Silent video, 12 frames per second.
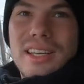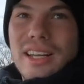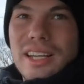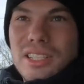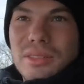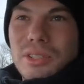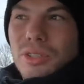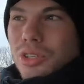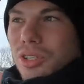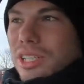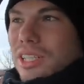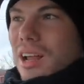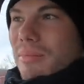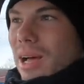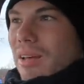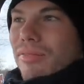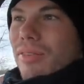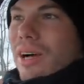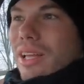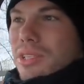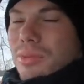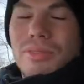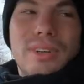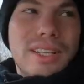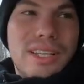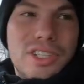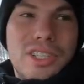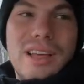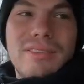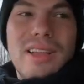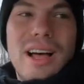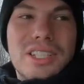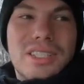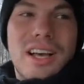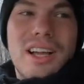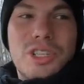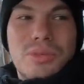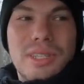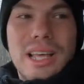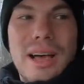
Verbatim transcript: That's usually done by foot, so we really just have lost touch with